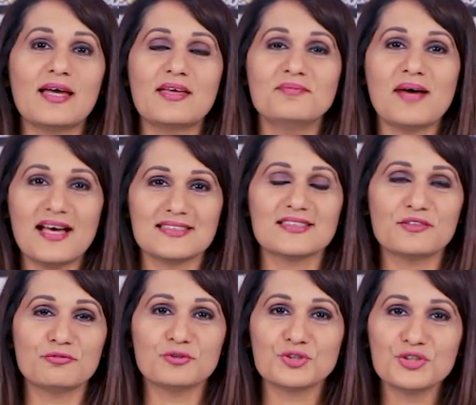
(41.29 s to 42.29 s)
a
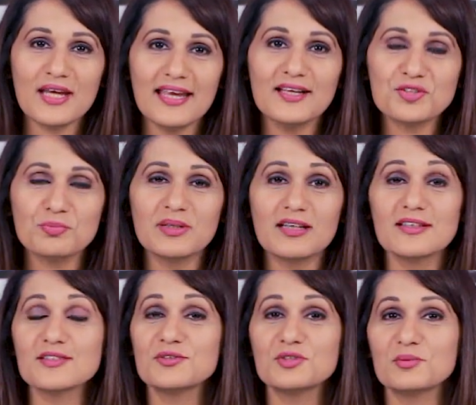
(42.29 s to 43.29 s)
massive change
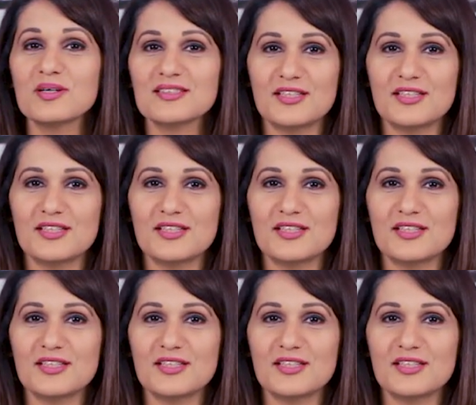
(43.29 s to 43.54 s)
because YouTube has